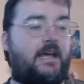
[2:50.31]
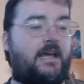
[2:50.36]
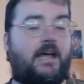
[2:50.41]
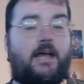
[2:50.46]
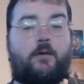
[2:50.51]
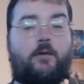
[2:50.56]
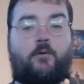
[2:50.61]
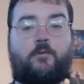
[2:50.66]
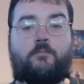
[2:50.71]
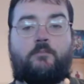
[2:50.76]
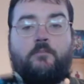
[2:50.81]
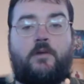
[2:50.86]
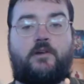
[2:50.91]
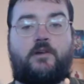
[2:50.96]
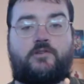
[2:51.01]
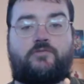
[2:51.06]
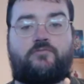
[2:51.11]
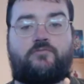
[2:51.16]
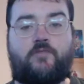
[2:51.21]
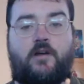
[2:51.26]
I would
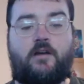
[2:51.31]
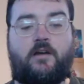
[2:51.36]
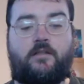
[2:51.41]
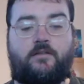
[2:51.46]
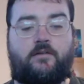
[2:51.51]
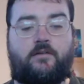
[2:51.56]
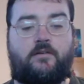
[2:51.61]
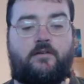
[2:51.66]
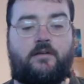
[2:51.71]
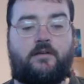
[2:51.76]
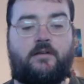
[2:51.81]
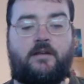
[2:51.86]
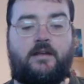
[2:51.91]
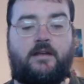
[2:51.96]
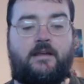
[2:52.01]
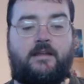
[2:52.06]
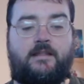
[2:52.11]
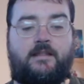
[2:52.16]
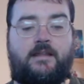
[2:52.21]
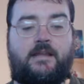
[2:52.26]
much rather
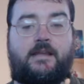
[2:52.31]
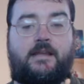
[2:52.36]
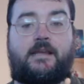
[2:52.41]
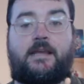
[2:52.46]
the